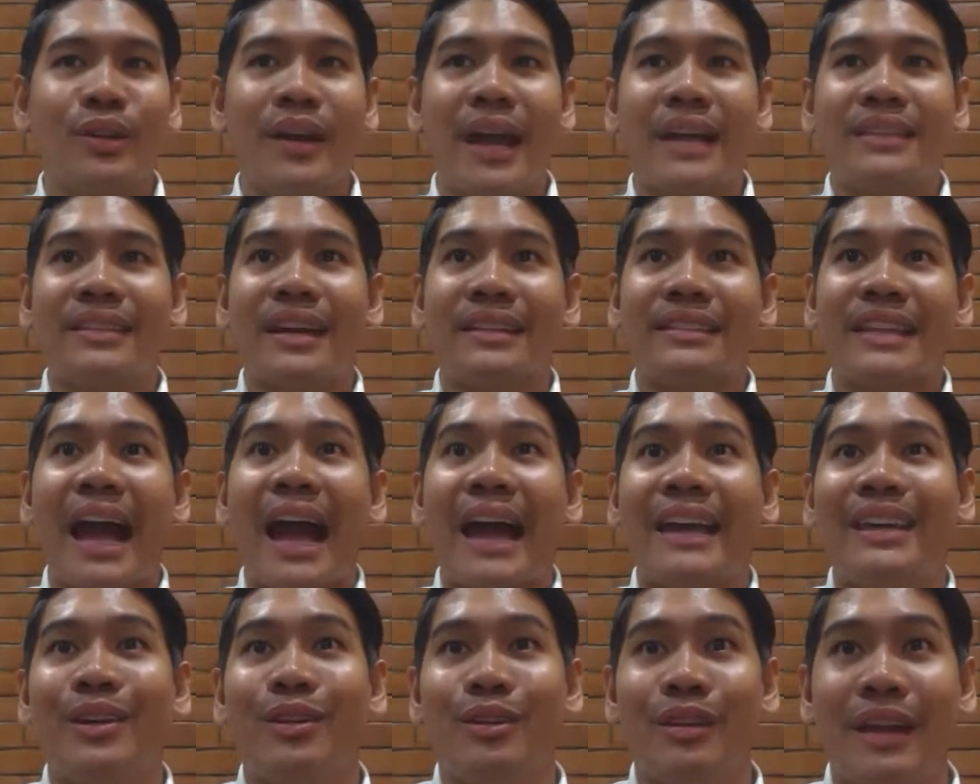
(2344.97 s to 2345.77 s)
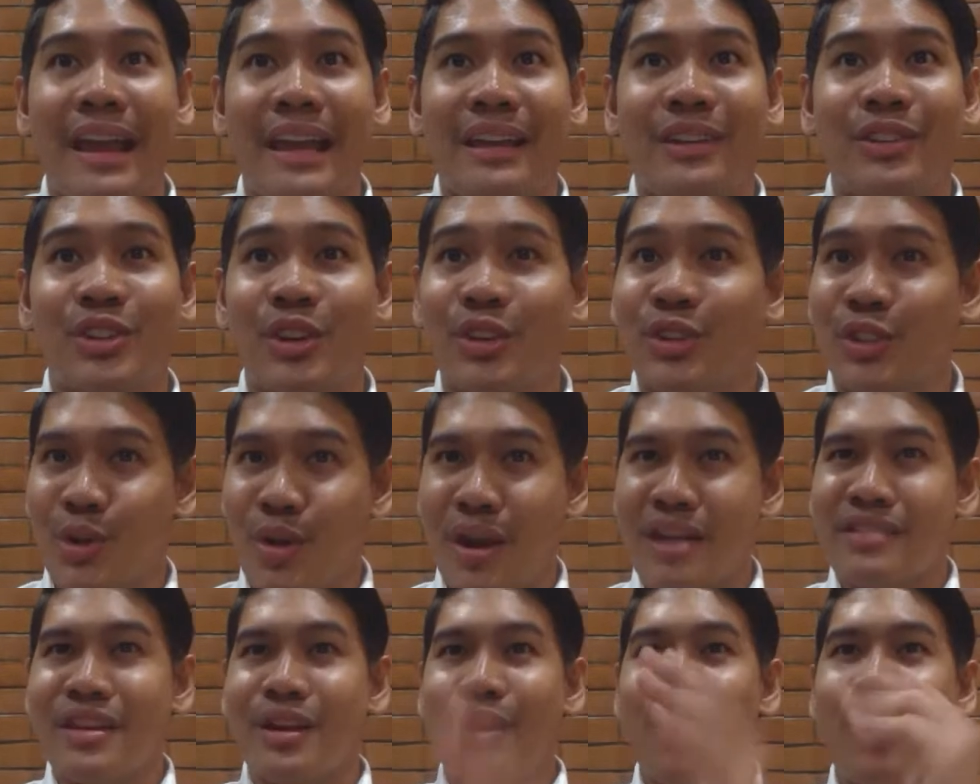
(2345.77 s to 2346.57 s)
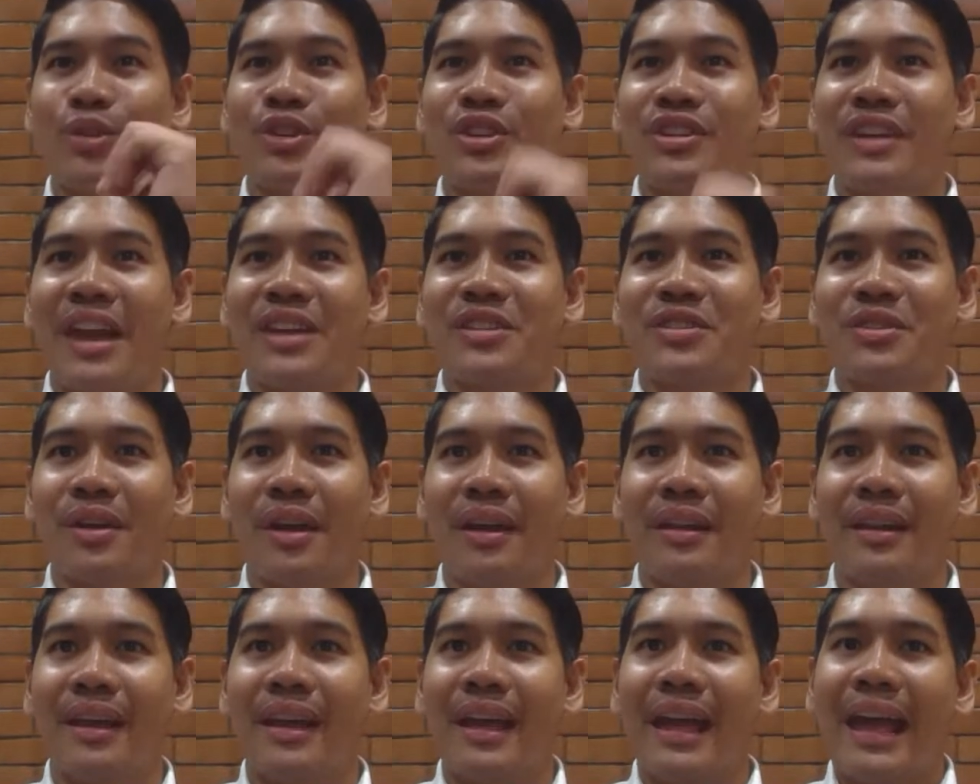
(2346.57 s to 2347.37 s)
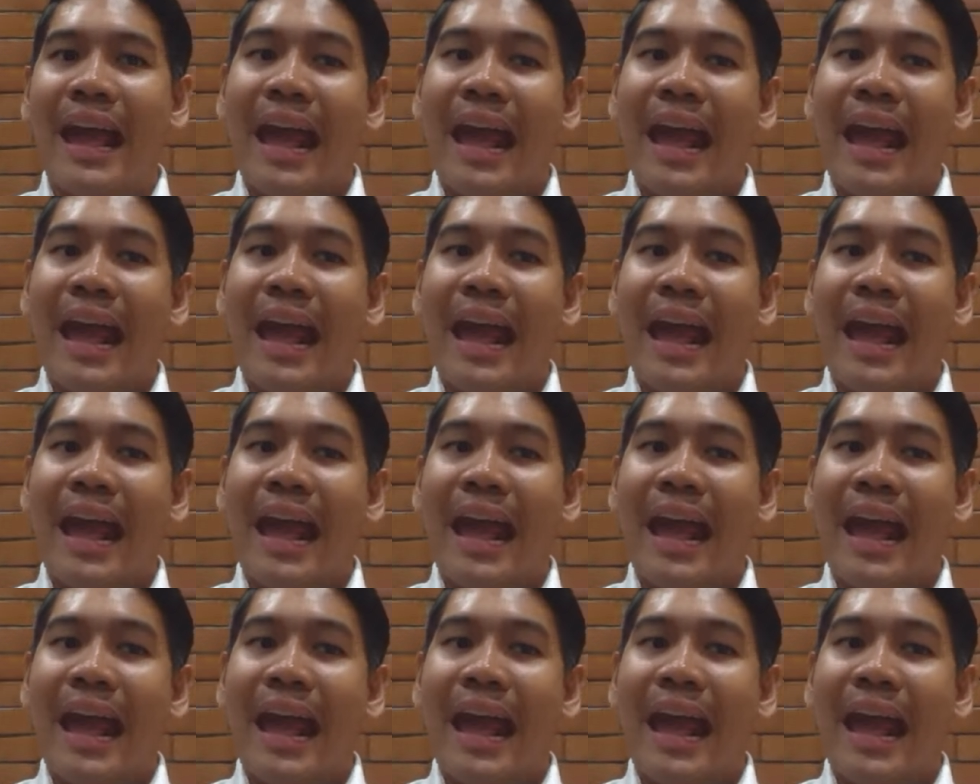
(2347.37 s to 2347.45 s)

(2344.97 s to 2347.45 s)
get that higher range during negotiation